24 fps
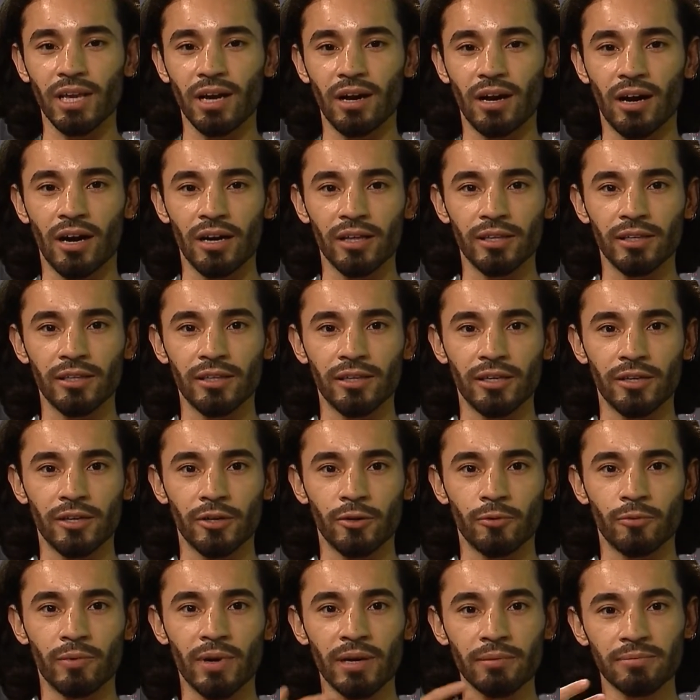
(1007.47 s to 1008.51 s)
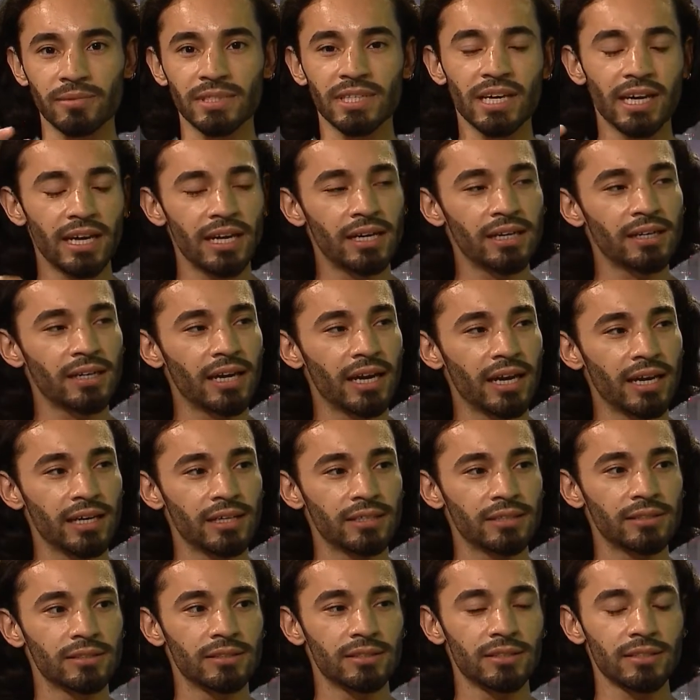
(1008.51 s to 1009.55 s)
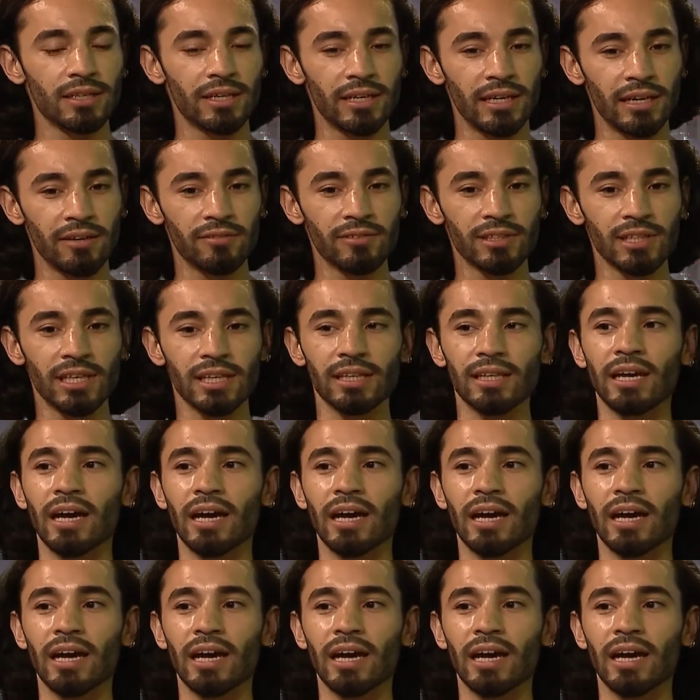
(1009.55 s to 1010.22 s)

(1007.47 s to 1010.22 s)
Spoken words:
their website and everything,